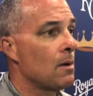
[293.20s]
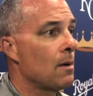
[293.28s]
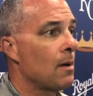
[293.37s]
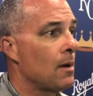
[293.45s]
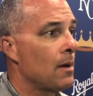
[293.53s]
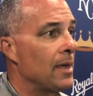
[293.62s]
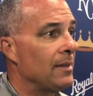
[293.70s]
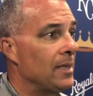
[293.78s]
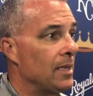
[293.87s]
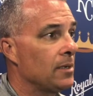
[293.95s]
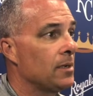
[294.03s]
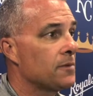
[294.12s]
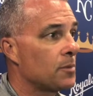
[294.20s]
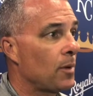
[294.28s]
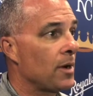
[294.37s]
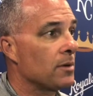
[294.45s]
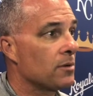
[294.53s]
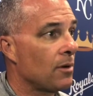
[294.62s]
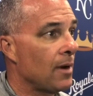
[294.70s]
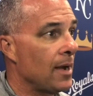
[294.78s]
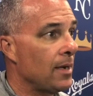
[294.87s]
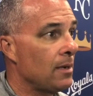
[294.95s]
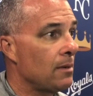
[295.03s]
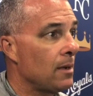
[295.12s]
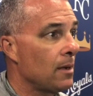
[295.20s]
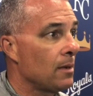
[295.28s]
uh, at the end of spring training